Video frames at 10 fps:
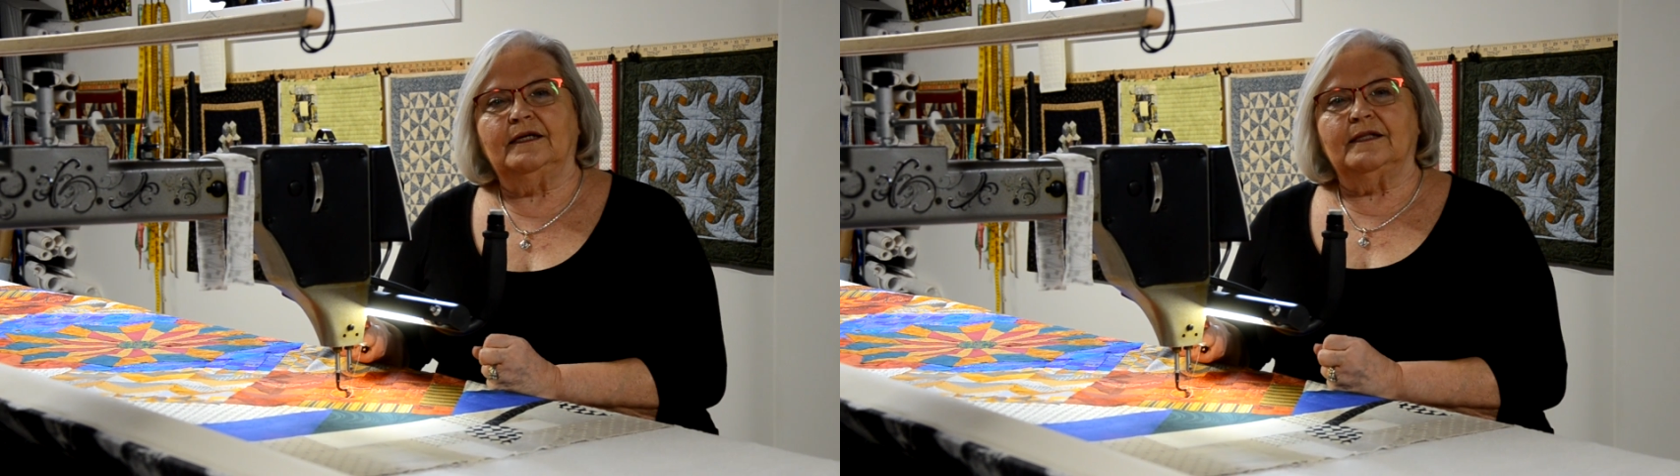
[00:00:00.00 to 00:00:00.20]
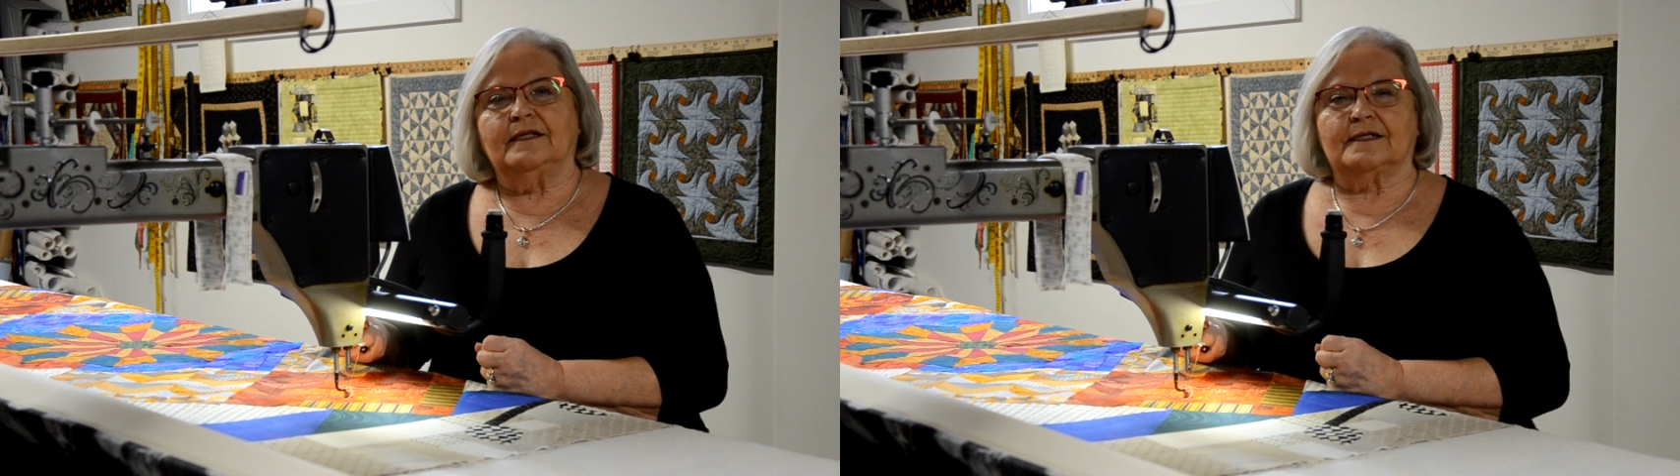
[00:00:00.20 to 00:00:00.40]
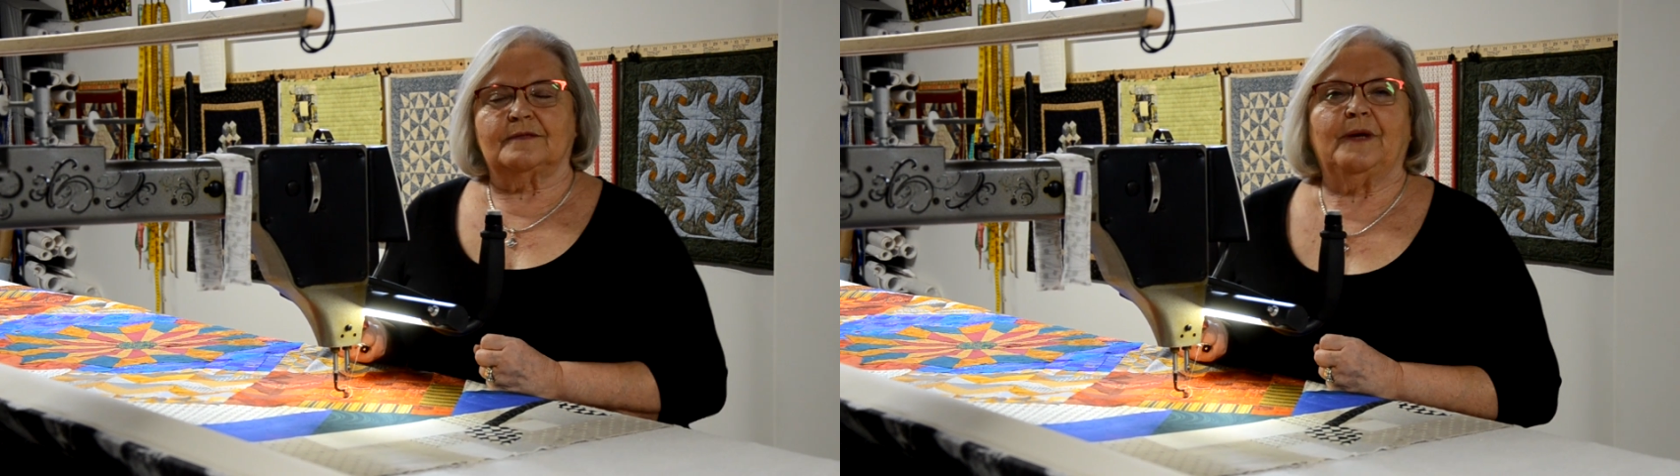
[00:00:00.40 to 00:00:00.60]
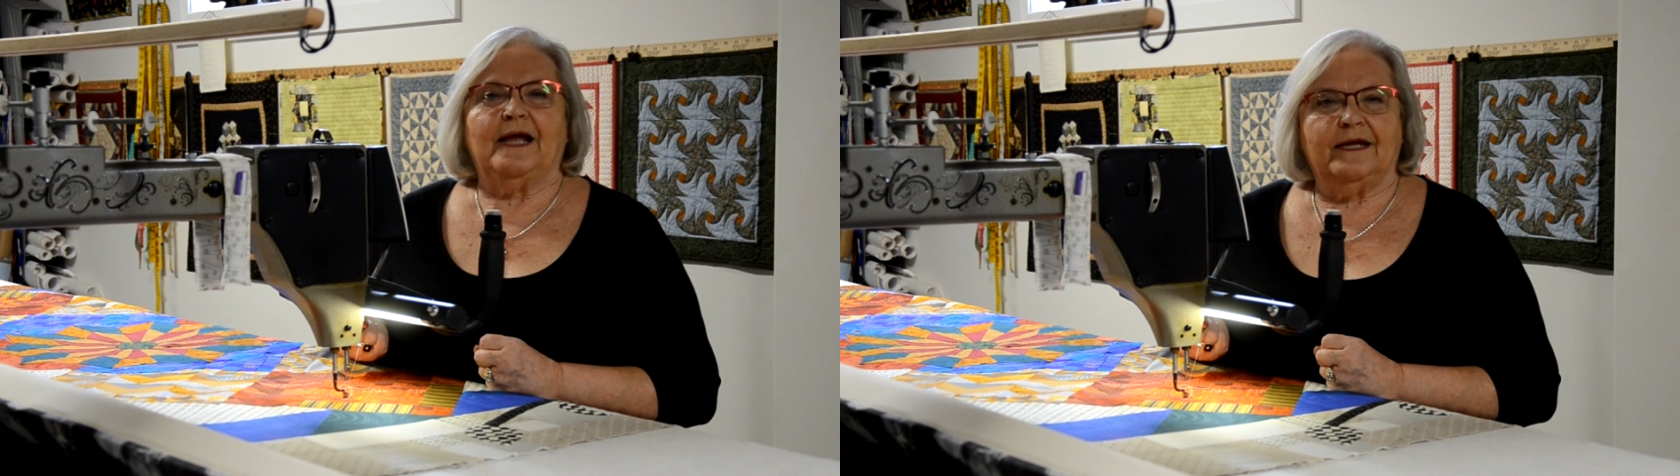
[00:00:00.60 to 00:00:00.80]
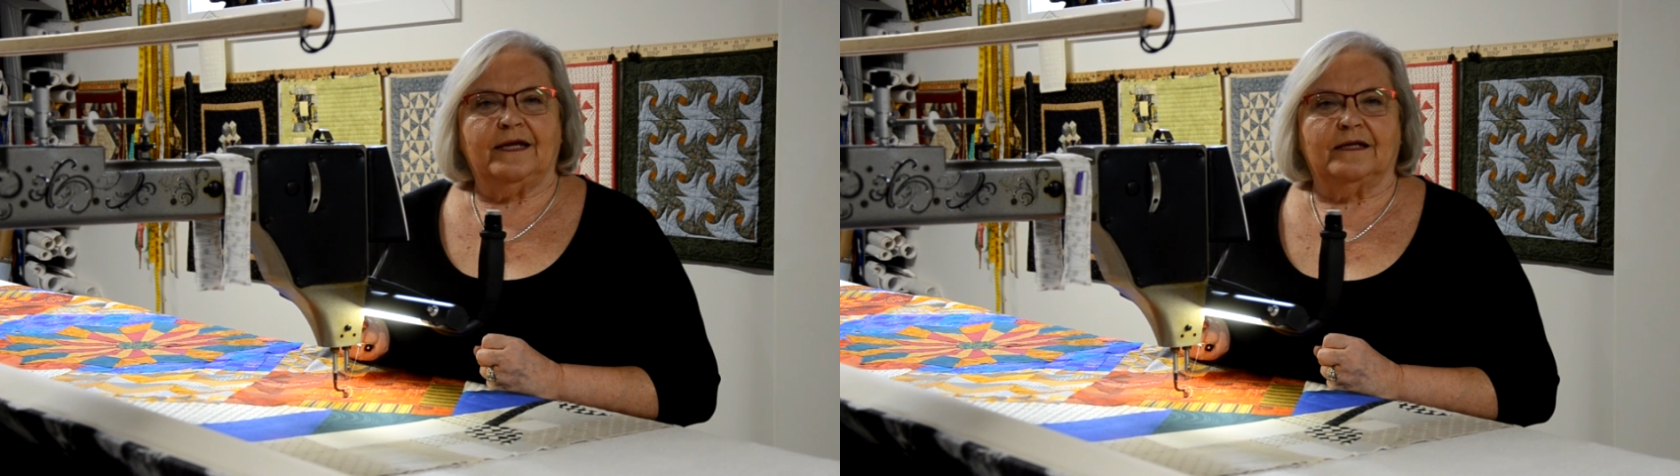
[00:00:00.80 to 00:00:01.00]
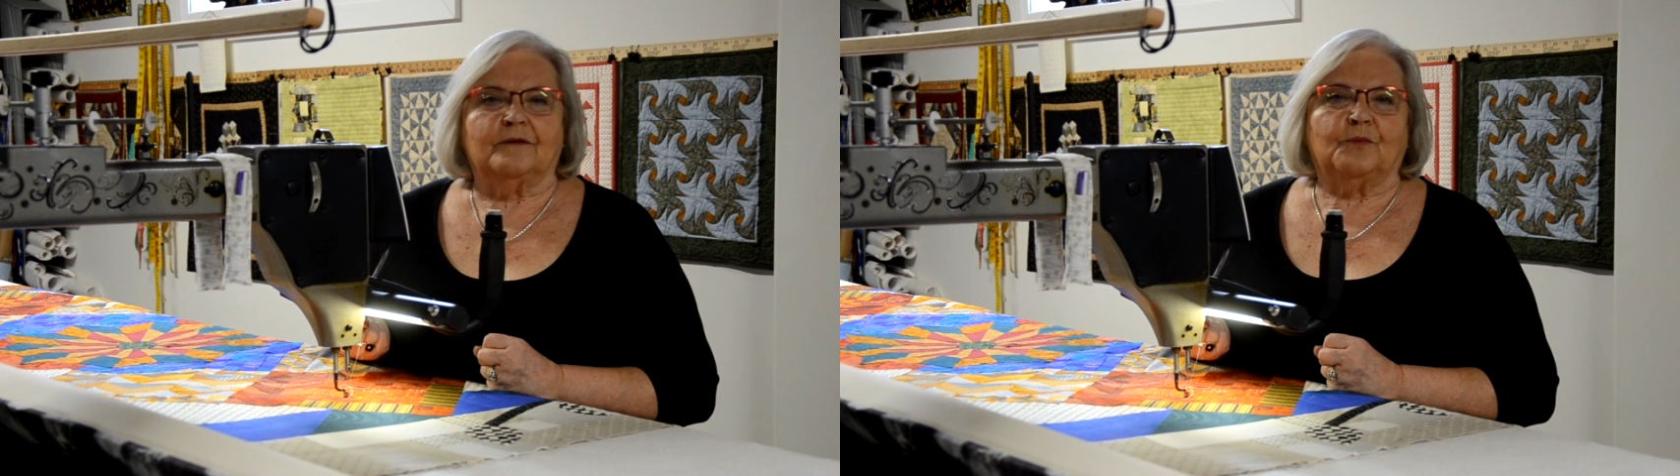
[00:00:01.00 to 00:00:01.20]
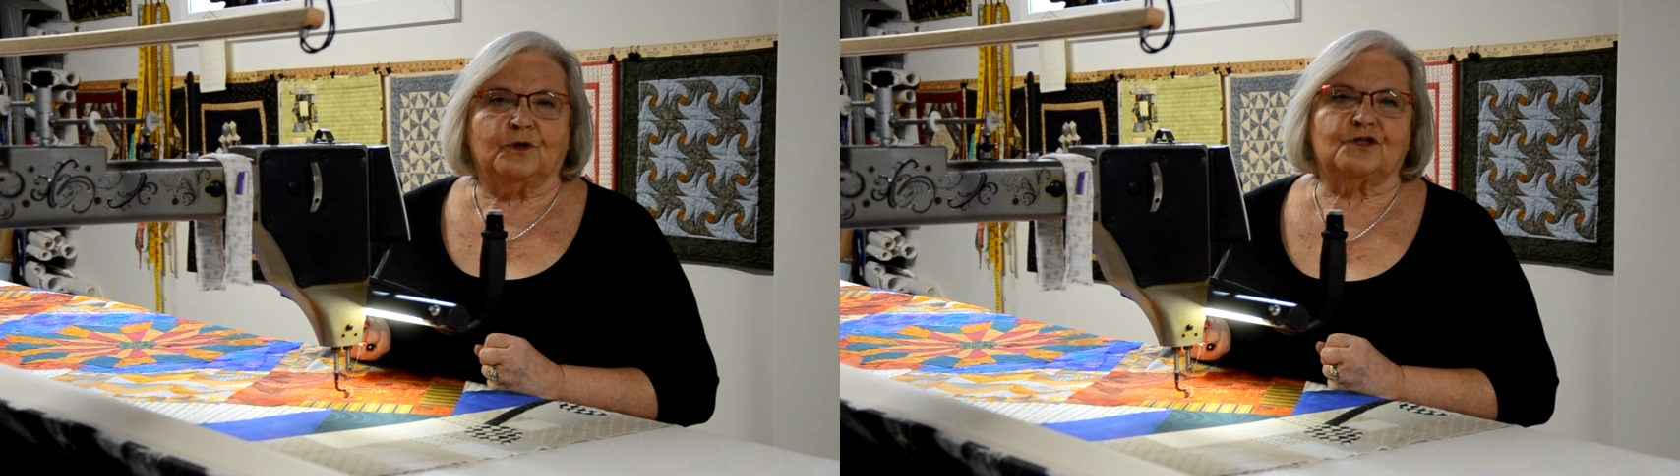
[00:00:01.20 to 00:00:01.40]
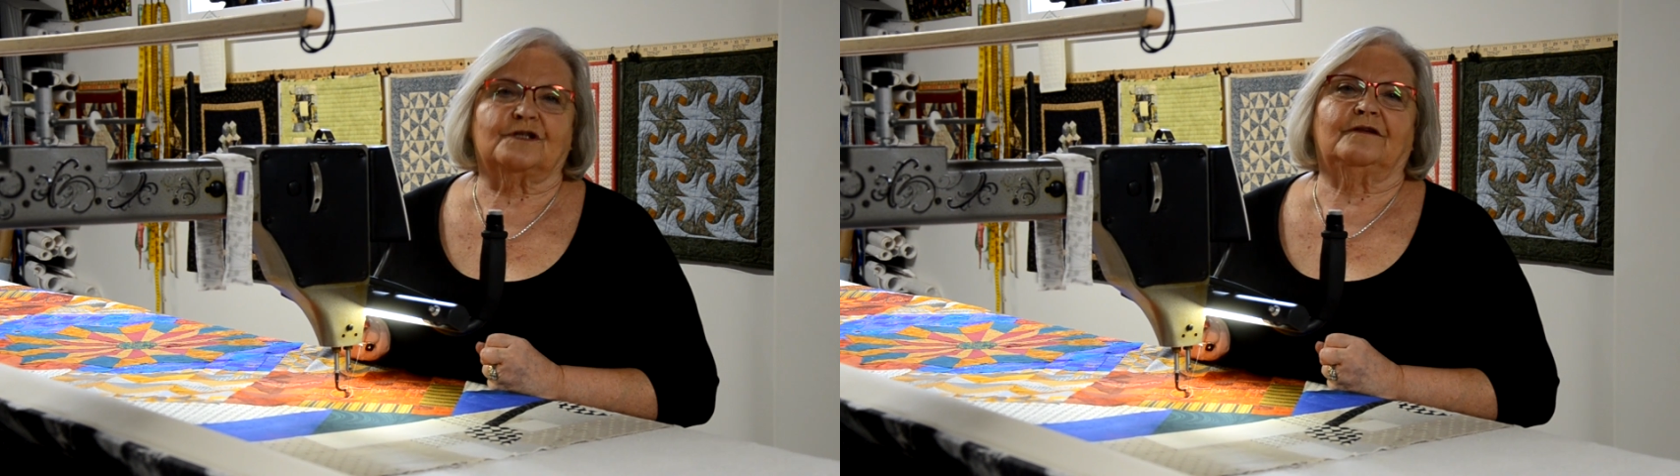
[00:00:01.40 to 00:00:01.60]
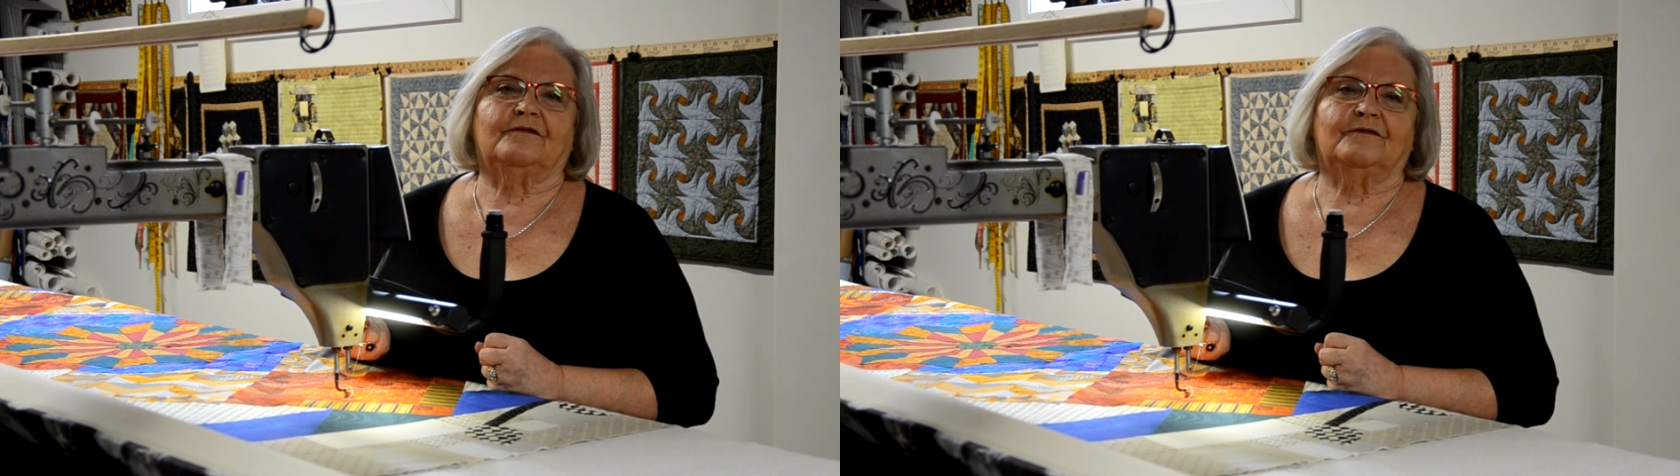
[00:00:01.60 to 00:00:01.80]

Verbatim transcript: this May in person